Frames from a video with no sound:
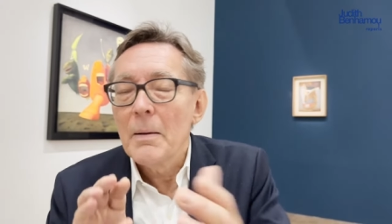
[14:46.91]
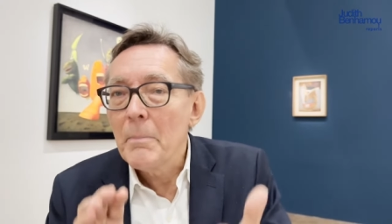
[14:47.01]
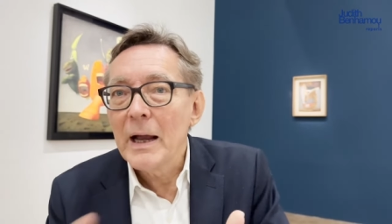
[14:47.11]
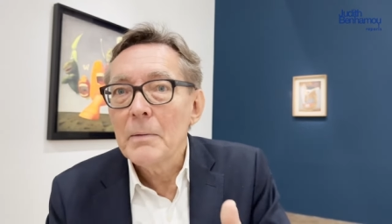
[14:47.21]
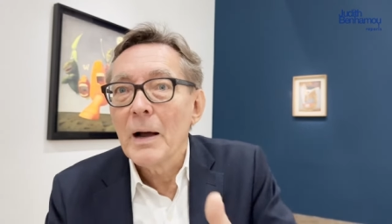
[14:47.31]

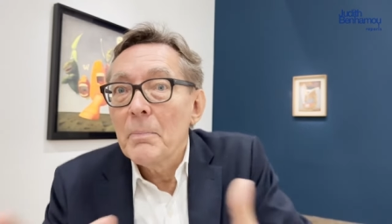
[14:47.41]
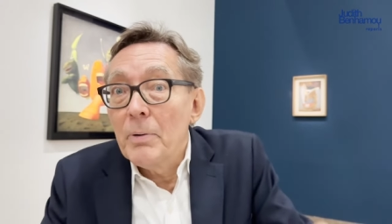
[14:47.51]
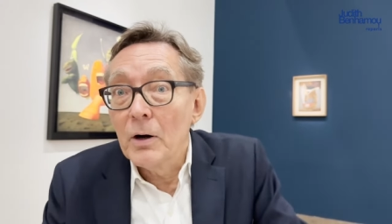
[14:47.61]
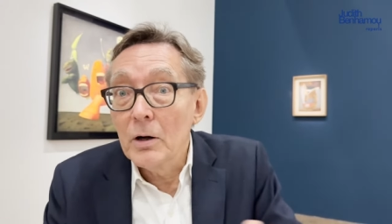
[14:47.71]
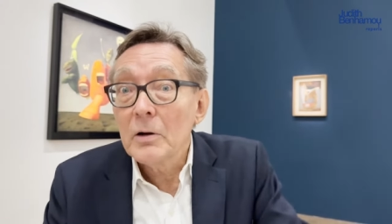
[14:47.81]
made by
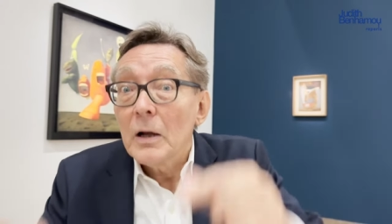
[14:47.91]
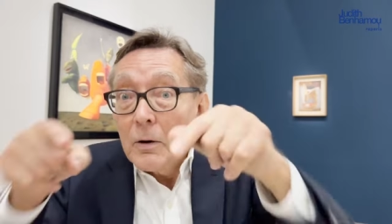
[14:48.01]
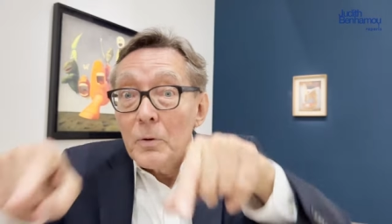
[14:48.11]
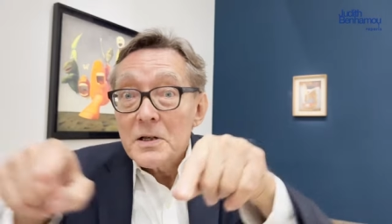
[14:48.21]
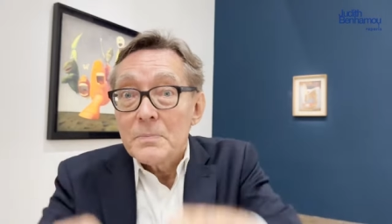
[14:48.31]
Pollock
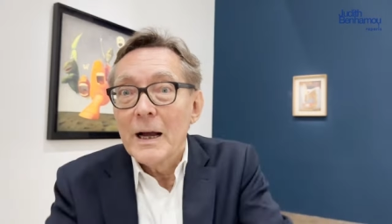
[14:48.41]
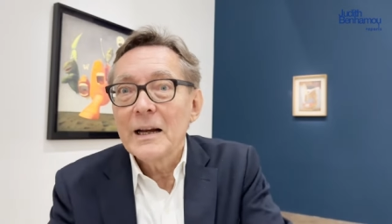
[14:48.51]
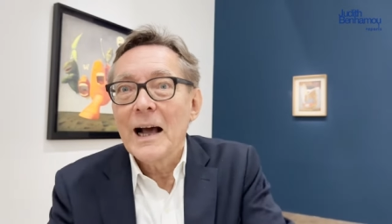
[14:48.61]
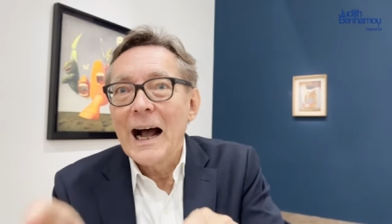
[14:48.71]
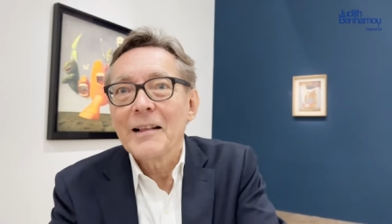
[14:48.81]
was
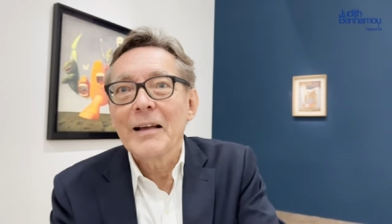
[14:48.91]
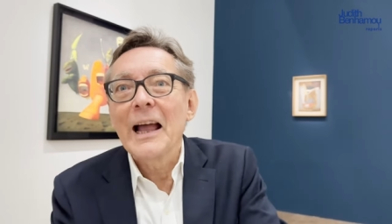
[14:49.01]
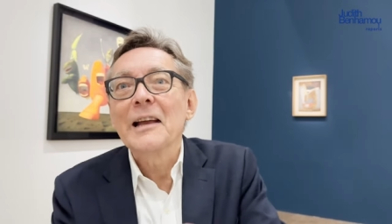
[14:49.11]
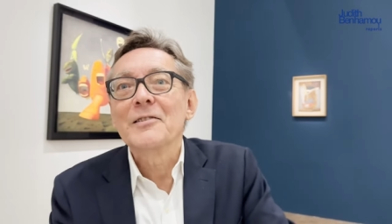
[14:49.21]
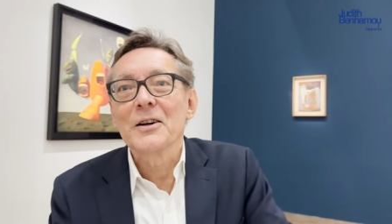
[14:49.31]
made at
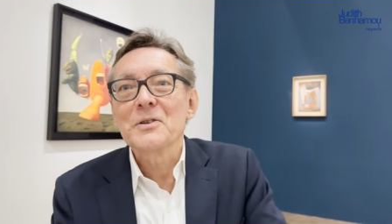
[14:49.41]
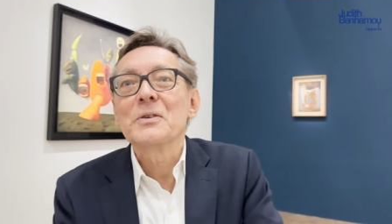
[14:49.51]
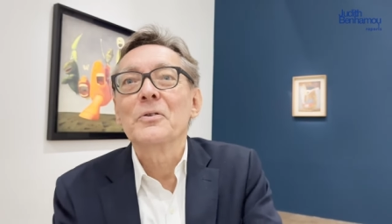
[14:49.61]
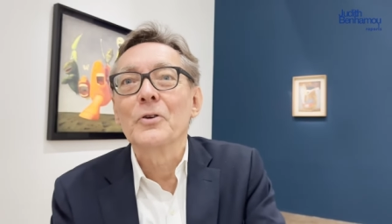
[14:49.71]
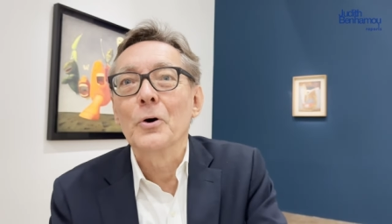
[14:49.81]
Hayter
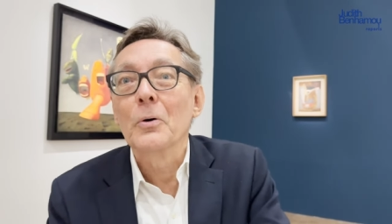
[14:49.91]
Studio.